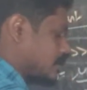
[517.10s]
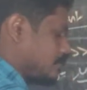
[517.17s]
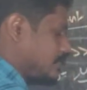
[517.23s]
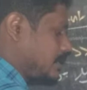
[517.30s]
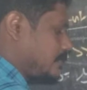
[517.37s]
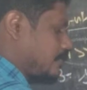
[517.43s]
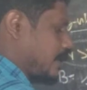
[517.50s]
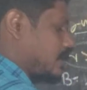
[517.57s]

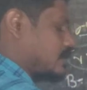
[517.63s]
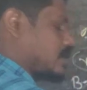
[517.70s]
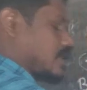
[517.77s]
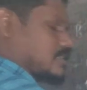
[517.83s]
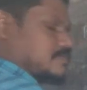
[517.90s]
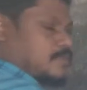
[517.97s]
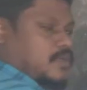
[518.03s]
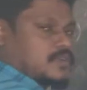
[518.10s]
B value
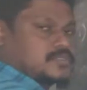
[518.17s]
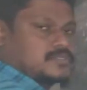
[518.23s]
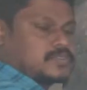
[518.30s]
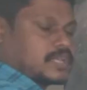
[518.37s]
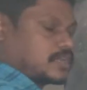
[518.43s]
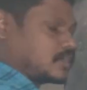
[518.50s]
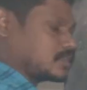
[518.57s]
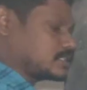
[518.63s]
corresponds
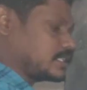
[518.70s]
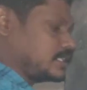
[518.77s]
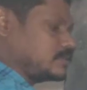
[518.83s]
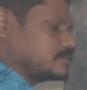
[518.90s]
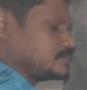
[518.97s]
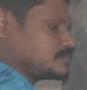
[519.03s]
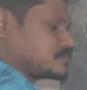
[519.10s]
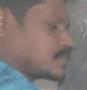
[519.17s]
to along the
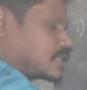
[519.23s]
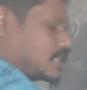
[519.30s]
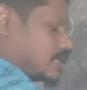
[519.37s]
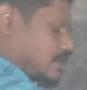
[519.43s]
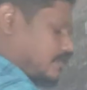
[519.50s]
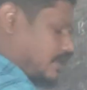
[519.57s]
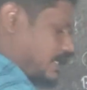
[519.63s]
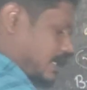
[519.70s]

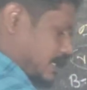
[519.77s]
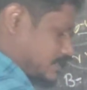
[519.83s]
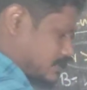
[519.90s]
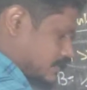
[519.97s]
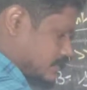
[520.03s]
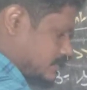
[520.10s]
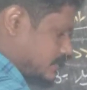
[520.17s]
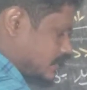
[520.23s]

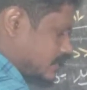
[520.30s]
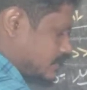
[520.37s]
y-axis.